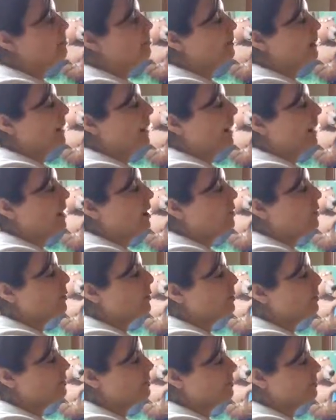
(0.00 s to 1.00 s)
Bear
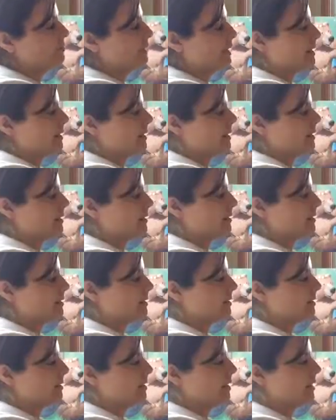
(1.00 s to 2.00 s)
opens
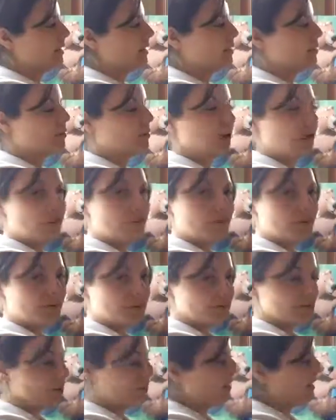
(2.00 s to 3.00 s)
presents. He
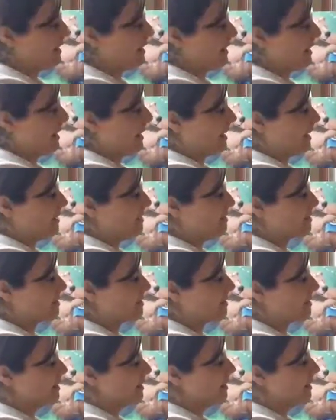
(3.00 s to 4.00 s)
gobbles honey
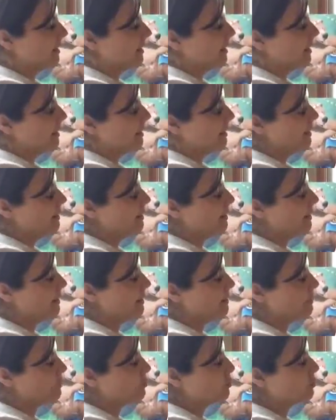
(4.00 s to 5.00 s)
cakes.
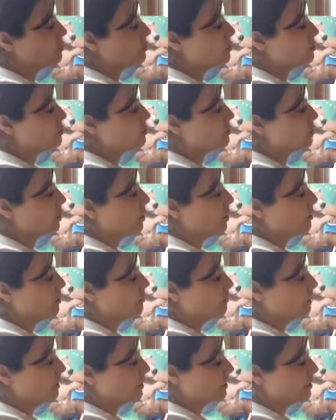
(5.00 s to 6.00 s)
He eats so
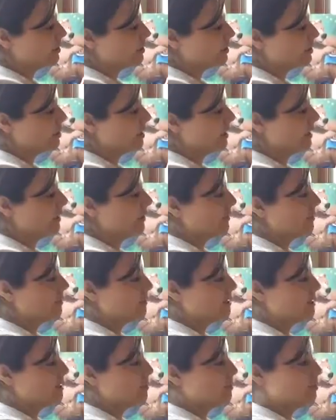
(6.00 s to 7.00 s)
much
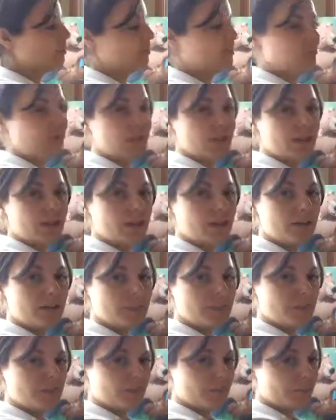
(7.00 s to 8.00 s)
that his
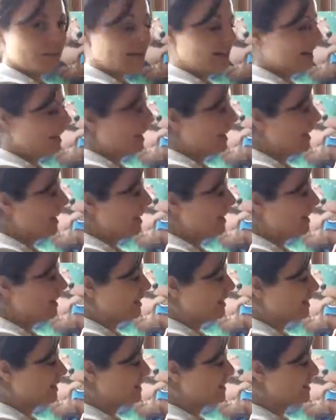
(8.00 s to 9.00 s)
big tummy
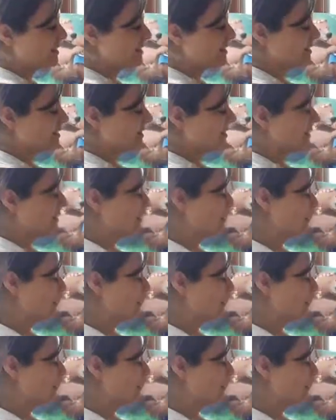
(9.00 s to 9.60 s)
aches.